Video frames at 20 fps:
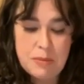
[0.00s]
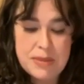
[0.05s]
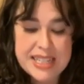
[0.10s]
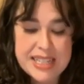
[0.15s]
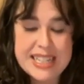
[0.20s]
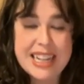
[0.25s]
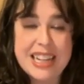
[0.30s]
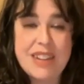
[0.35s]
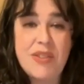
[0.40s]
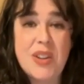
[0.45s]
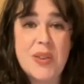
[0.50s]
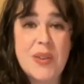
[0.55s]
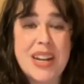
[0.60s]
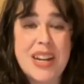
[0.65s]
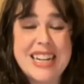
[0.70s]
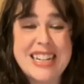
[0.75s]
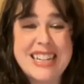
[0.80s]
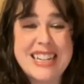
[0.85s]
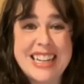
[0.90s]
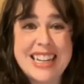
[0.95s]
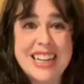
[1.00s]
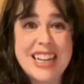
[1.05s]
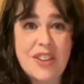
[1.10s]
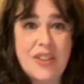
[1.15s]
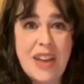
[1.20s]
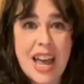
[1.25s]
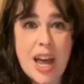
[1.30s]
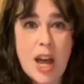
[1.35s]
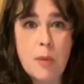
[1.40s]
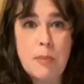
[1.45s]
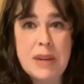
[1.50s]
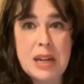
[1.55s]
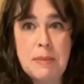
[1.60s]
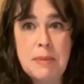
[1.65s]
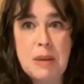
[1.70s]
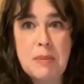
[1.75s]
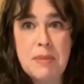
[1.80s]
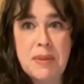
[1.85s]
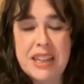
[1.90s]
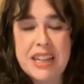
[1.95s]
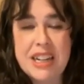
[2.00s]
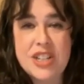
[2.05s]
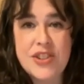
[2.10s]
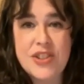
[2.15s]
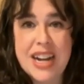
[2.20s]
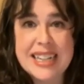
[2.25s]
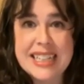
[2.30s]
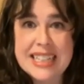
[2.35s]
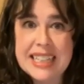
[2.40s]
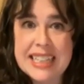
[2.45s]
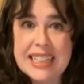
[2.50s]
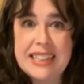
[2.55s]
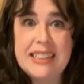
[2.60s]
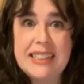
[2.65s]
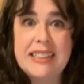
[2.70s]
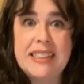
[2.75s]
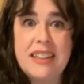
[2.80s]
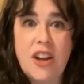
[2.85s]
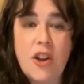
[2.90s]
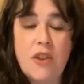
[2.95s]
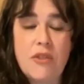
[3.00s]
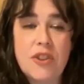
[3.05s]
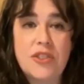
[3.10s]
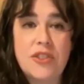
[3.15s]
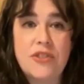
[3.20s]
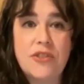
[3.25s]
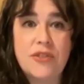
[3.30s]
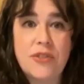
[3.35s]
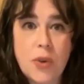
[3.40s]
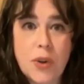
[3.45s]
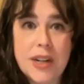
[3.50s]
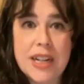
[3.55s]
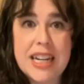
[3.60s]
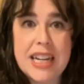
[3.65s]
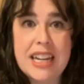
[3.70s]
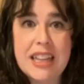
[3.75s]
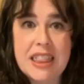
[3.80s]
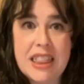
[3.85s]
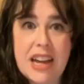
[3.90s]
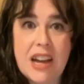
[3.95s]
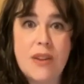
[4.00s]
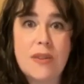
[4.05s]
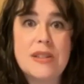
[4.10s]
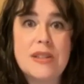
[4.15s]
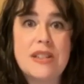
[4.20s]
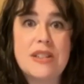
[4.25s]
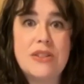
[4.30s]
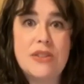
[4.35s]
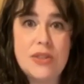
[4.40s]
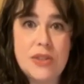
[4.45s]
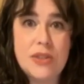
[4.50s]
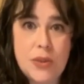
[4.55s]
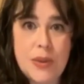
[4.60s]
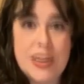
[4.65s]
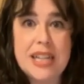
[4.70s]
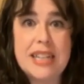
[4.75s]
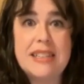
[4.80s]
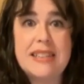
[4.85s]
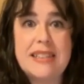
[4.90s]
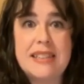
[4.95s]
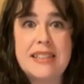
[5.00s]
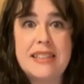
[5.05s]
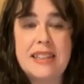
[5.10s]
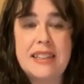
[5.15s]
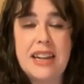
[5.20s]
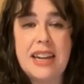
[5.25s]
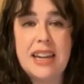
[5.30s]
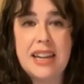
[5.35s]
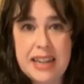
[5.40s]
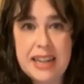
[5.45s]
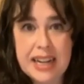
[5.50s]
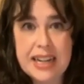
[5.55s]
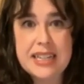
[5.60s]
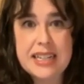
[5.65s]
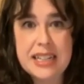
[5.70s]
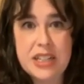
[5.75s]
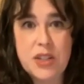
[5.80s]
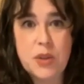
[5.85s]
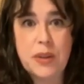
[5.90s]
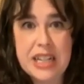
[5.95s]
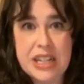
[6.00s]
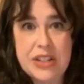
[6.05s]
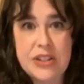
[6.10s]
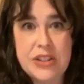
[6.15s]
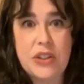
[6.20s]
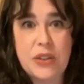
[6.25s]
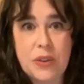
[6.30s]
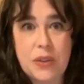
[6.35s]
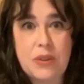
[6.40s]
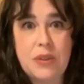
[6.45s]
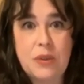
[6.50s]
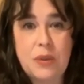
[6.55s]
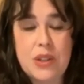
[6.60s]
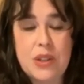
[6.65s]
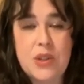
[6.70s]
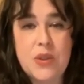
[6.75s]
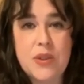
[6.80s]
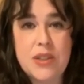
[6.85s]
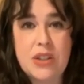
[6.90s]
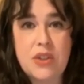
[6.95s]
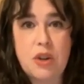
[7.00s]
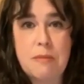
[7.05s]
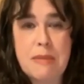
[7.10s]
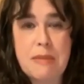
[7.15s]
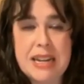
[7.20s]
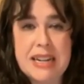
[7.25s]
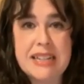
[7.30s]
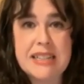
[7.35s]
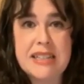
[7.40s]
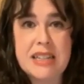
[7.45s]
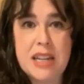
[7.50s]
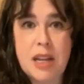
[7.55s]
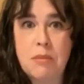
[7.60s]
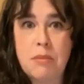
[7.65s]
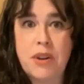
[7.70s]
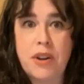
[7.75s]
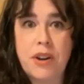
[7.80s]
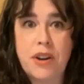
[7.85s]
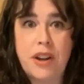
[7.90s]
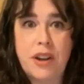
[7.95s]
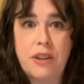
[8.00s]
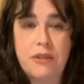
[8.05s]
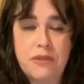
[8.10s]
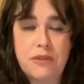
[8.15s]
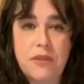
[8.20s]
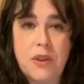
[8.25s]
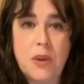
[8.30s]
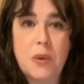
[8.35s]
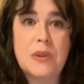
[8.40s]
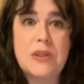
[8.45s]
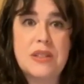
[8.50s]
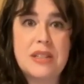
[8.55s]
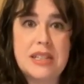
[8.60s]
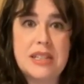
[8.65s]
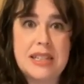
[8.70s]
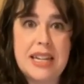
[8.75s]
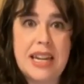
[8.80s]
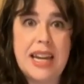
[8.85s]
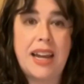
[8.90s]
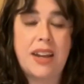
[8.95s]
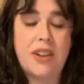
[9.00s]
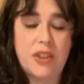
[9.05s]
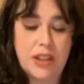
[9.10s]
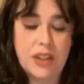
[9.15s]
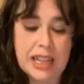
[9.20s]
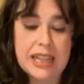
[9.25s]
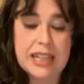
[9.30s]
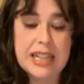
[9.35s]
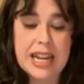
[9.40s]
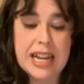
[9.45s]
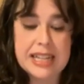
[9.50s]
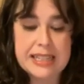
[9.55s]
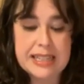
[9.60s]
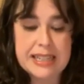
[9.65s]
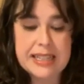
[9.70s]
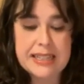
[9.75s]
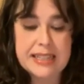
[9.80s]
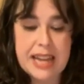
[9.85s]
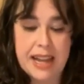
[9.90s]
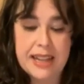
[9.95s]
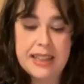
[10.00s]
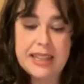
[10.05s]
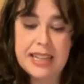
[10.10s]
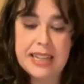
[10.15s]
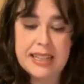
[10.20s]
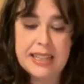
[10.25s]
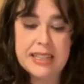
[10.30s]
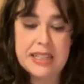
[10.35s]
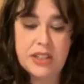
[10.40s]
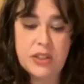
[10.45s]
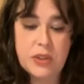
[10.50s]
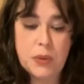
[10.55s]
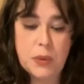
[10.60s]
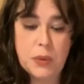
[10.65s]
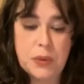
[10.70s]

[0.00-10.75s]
Just to give you an idea of how many people it attracted, over 40,000 students in 1922, which was a tremendous number of folks to take cooking classes at the Institute.